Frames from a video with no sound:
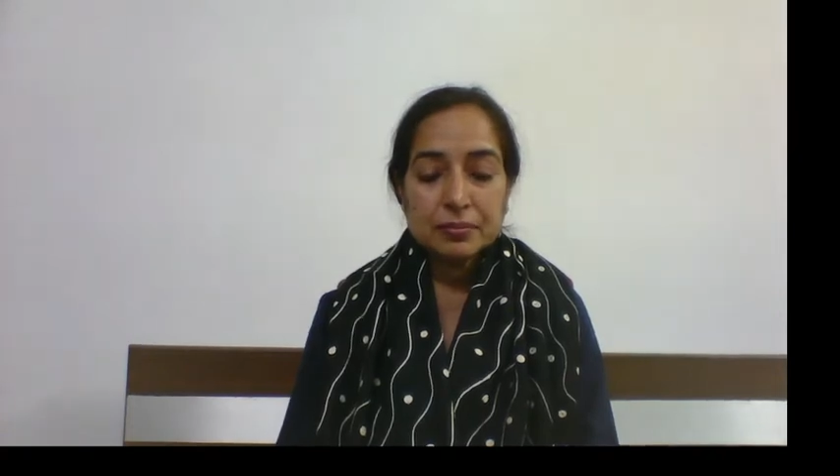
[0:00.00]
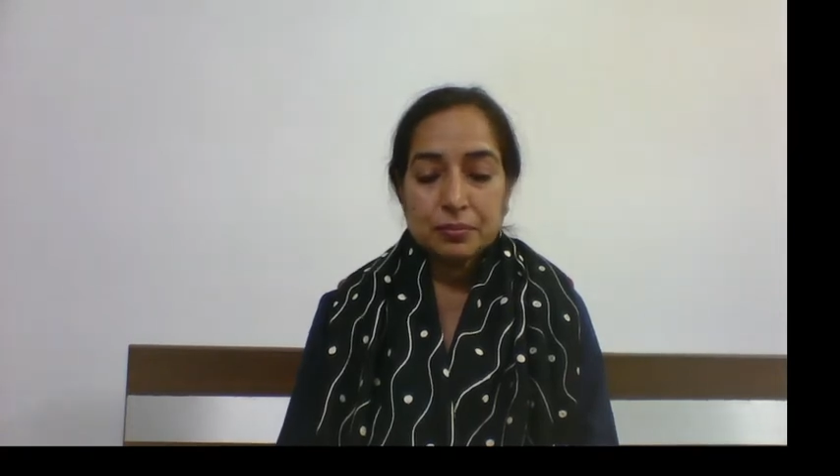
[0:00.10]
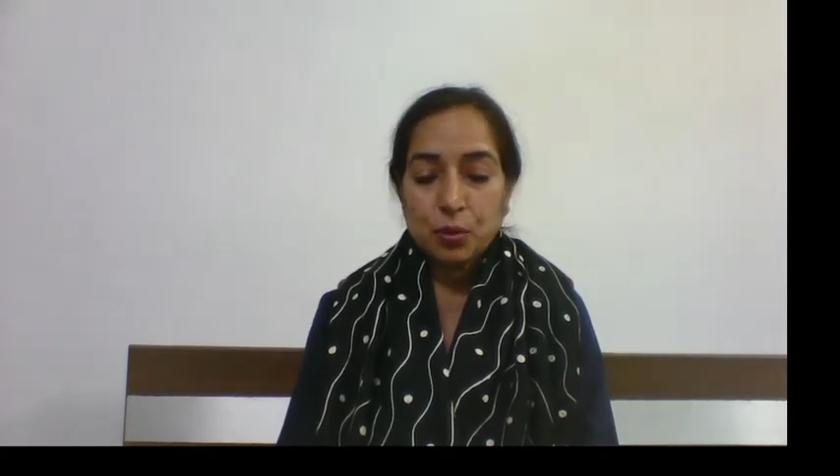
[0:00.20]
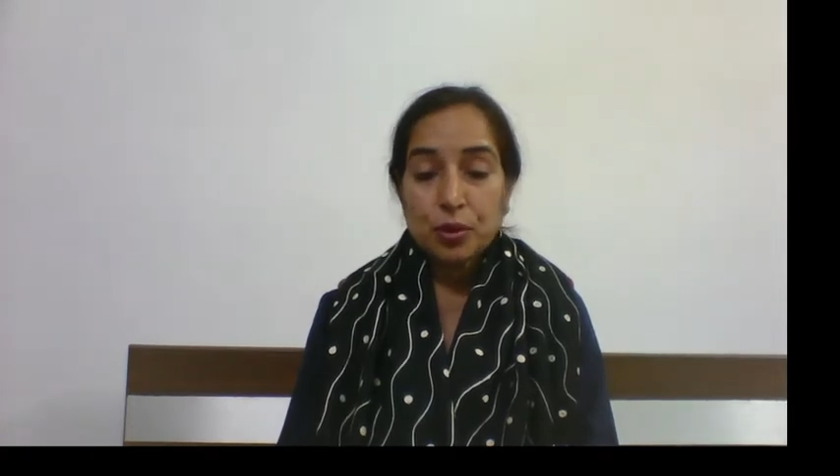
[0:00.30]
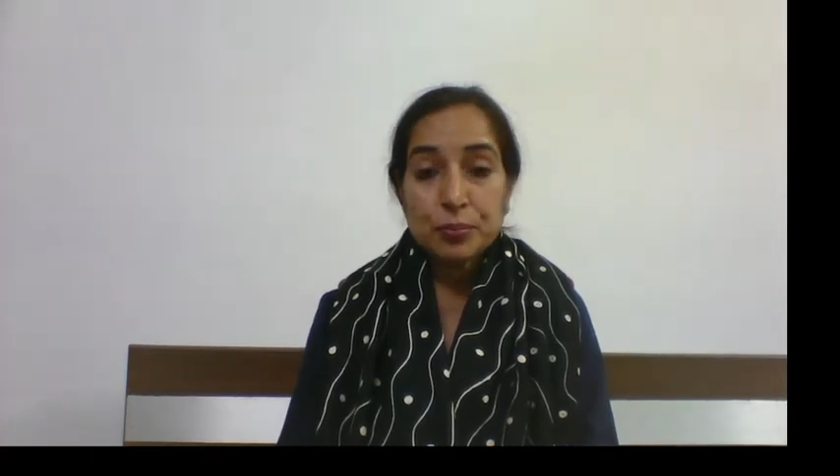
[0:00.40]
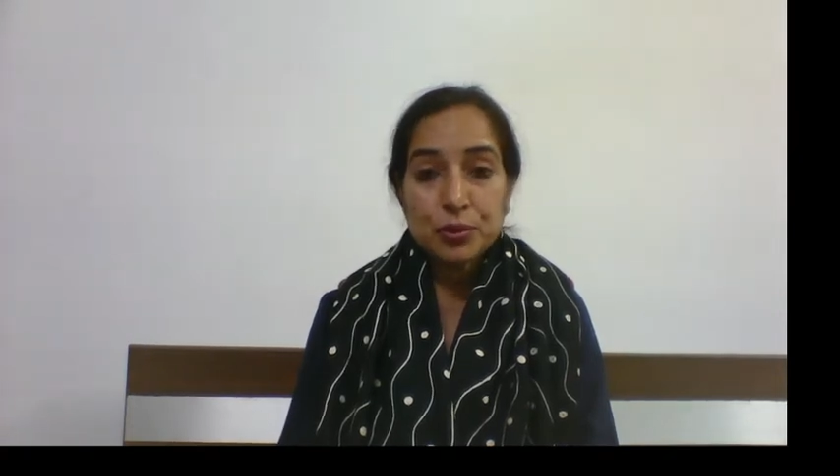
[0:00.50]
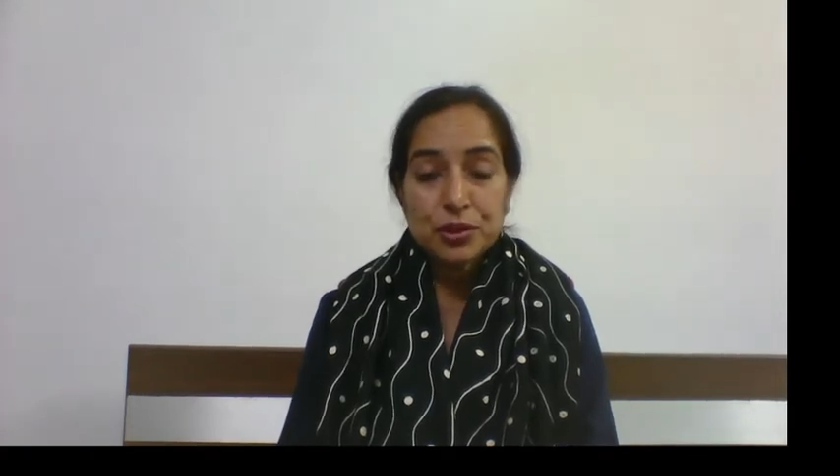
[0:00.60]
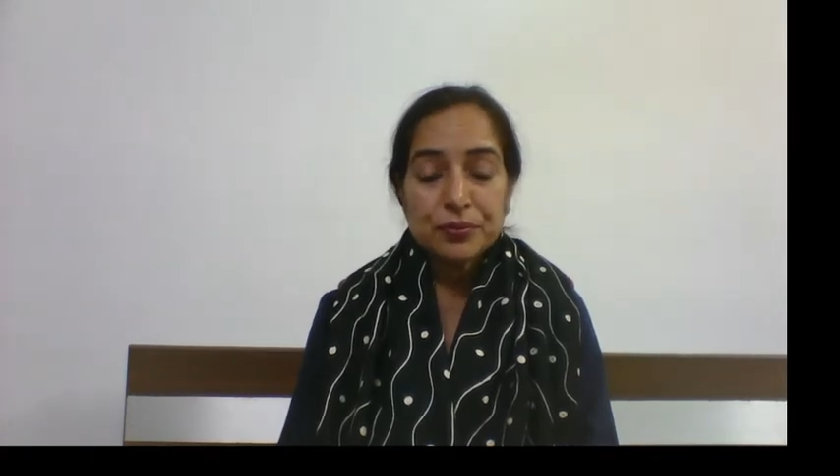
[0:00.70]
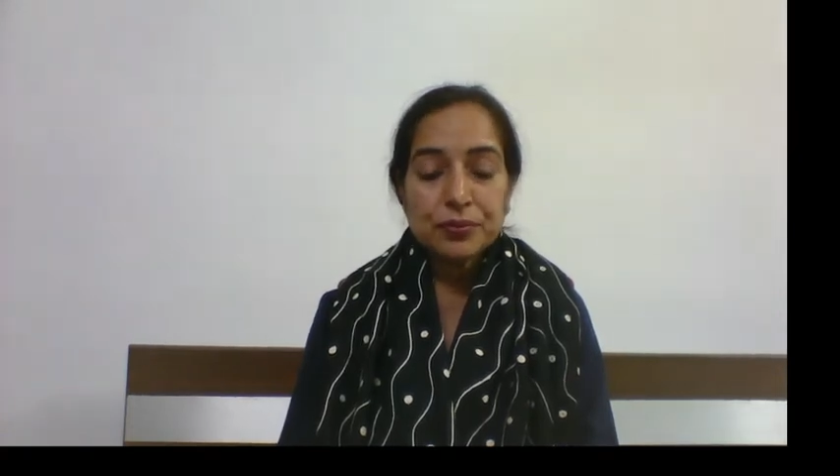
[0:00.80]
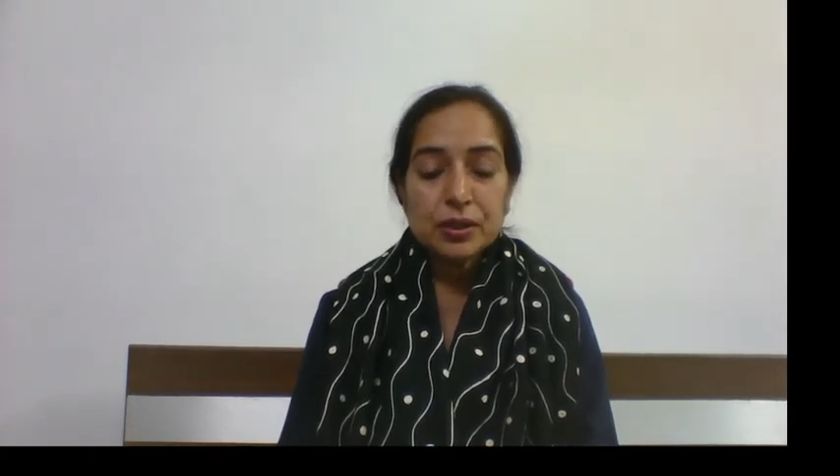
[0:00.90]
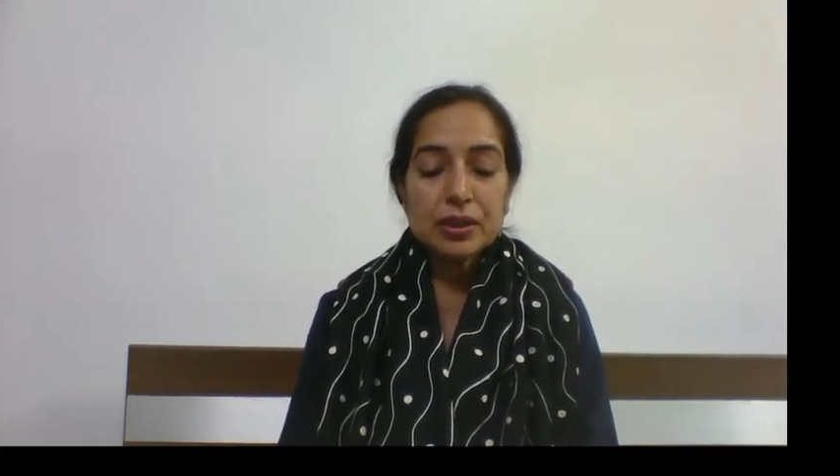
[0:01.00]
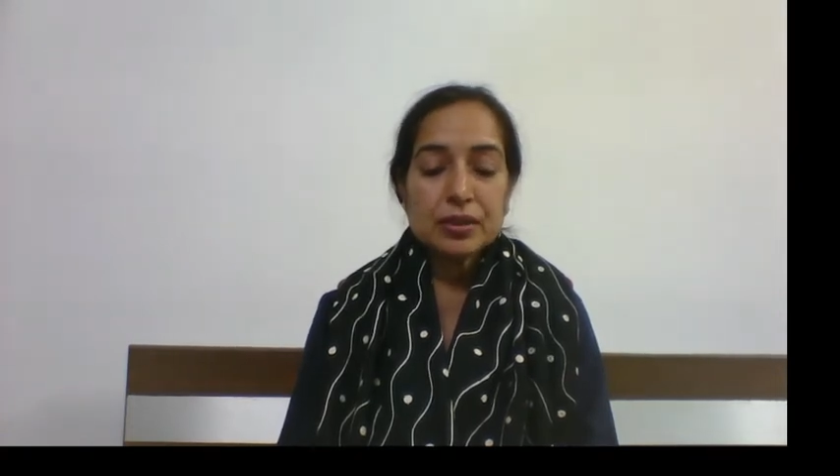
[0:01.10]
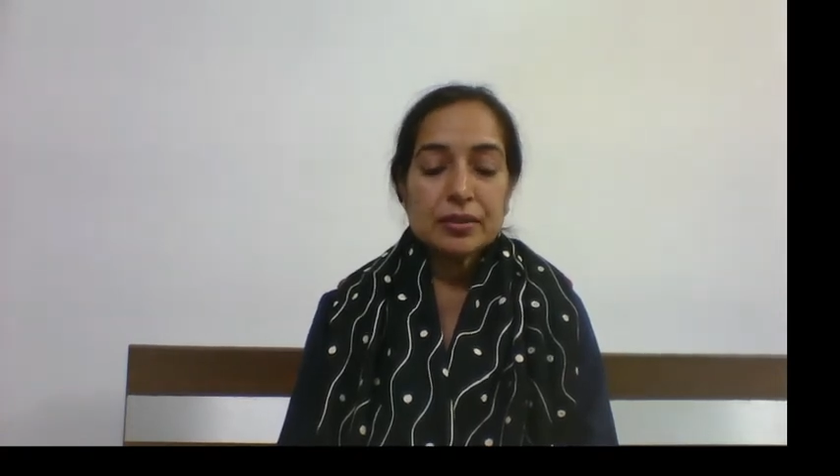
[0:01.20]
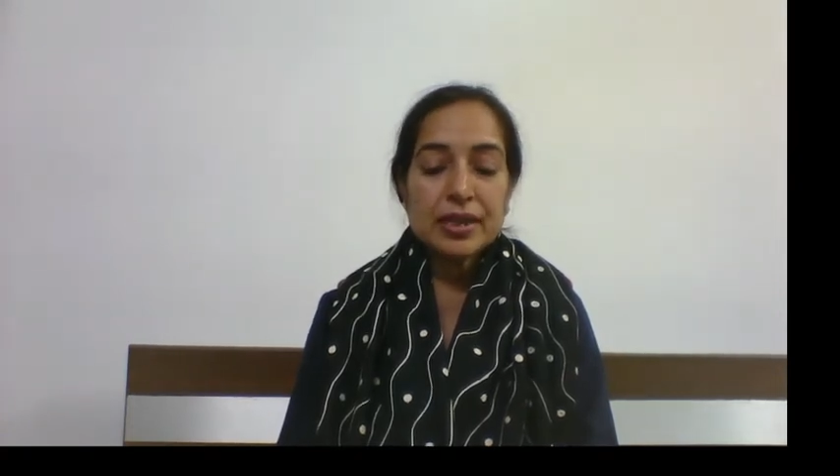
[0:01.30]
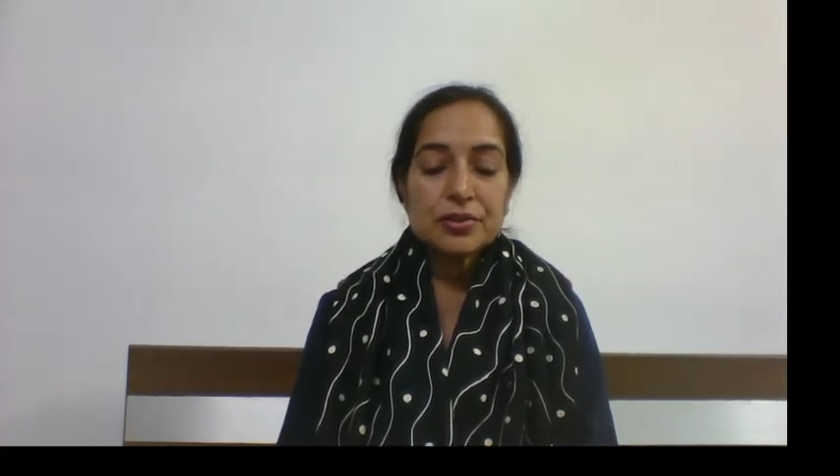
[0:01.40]
more beautiful
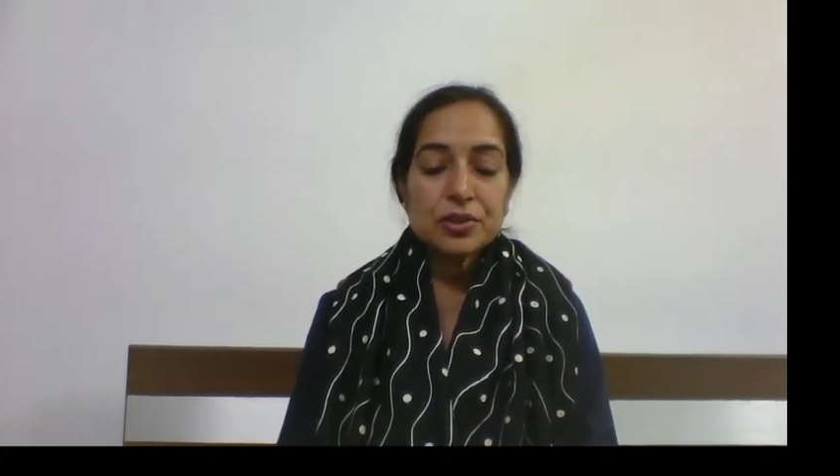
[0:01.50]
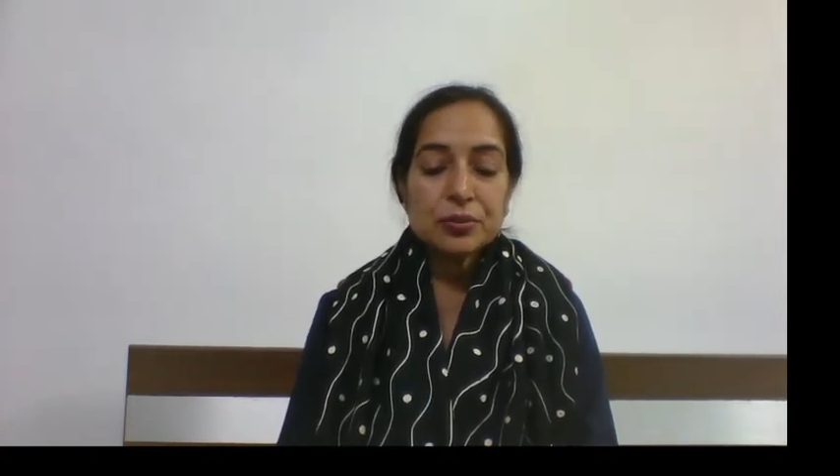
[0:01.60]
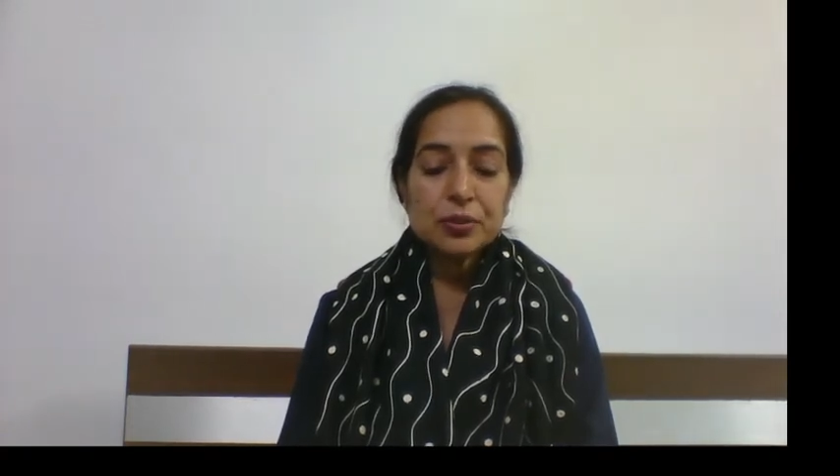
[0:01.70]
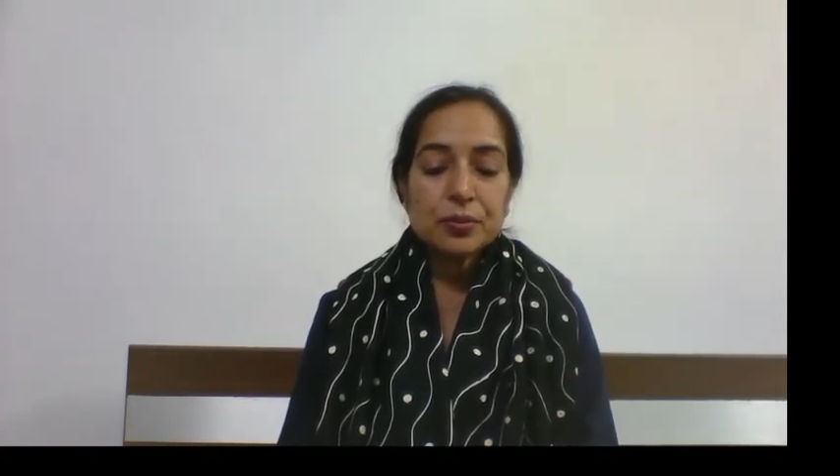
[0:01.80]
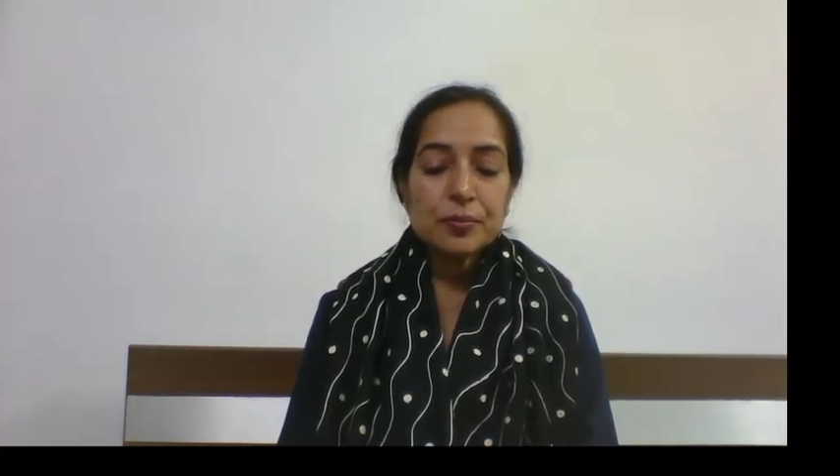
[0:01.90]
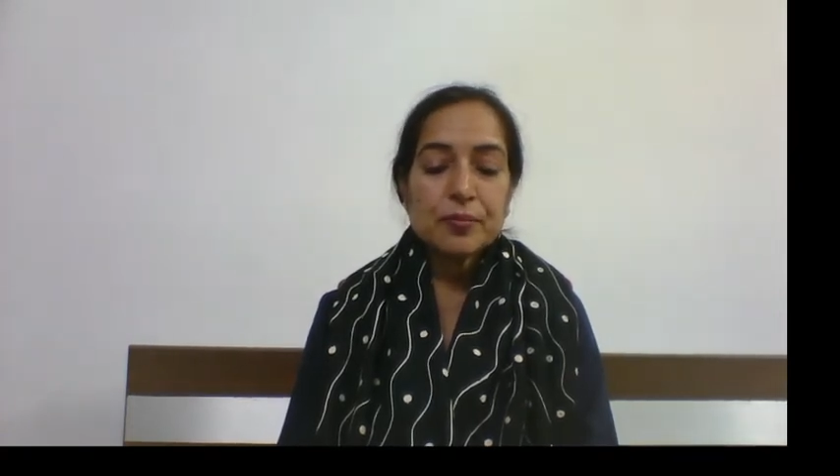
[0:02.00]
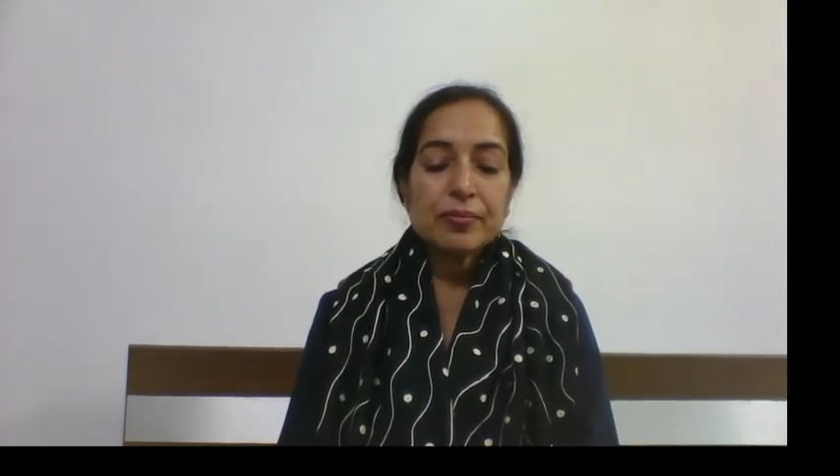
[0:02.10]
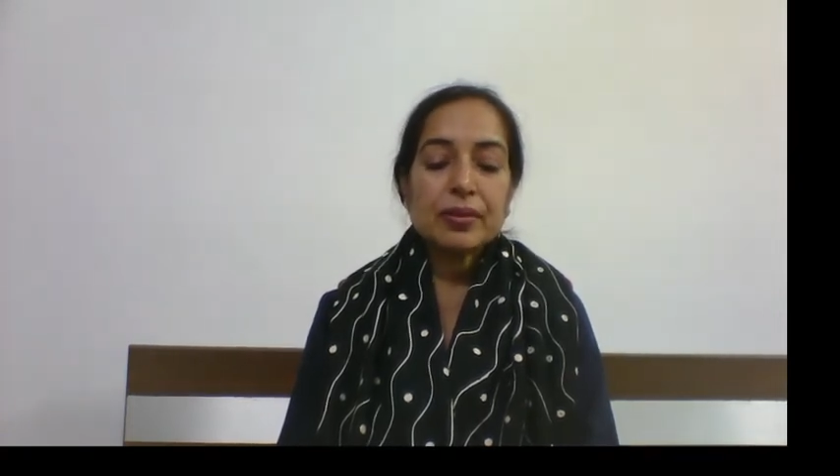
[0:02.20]
than Juno?